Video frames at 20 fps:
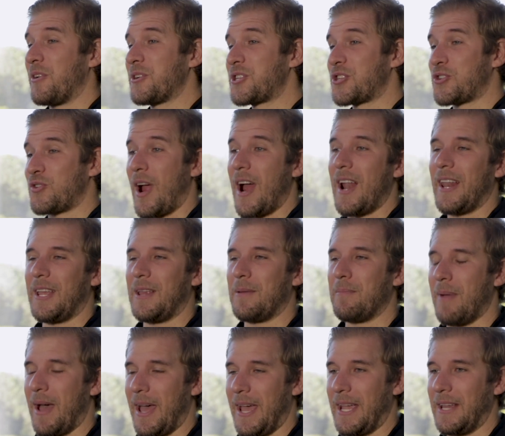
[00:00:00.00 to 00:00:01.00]
are
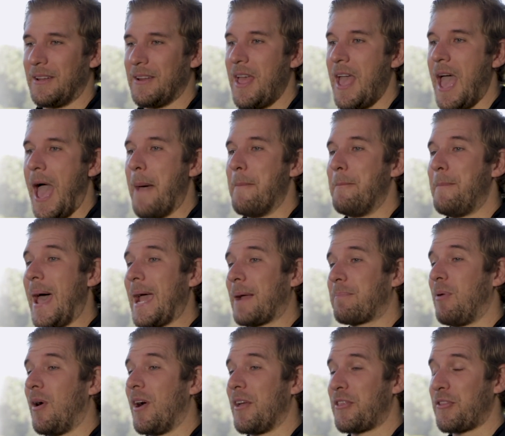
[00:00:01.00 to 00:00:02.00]
Australian made and
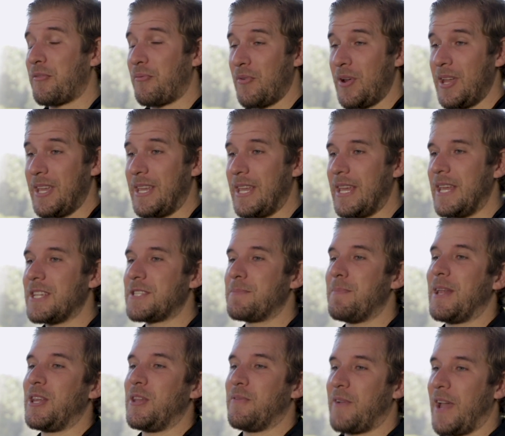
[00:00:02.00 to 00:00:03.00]
backed by three years
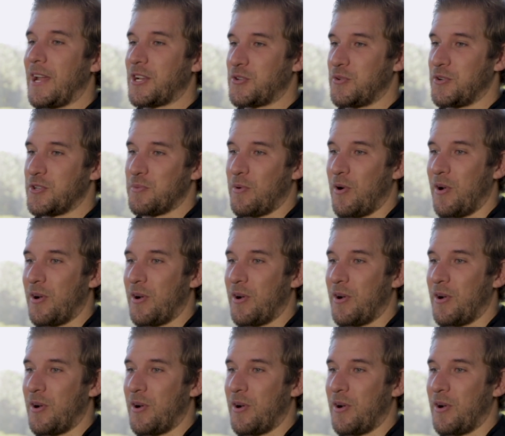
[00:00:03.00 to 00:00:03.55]
manufacturer's